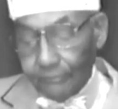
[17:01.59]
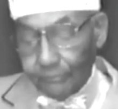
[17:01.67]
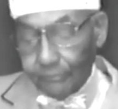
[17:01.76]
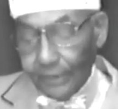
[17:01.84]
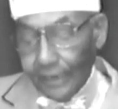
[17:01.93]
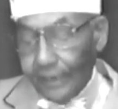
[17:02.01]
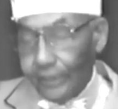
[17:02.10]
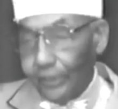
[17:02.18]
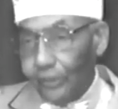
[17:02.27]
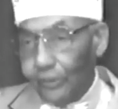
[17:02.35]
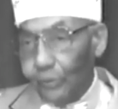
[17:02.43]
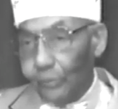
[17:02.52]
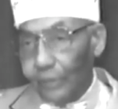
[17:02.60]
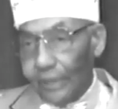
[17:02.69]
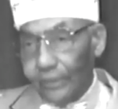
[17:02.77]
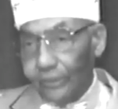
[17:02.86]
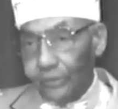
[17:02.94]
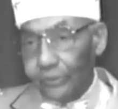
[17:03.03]
bringing you
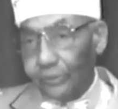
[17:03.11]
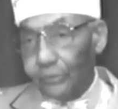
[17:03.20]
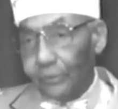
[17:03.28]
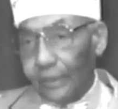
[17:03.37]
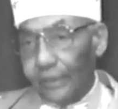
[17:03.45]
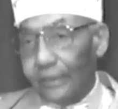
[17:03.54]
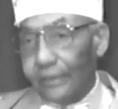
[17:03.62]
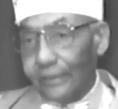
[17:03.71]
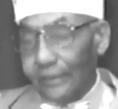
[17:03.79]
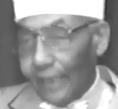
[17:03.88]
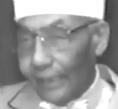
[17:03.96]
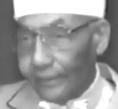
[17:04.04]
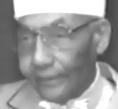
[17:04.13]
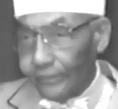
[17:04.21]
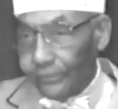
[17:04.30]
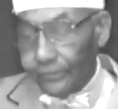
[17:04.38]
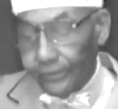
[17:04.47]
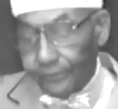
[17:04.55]
into a knowledge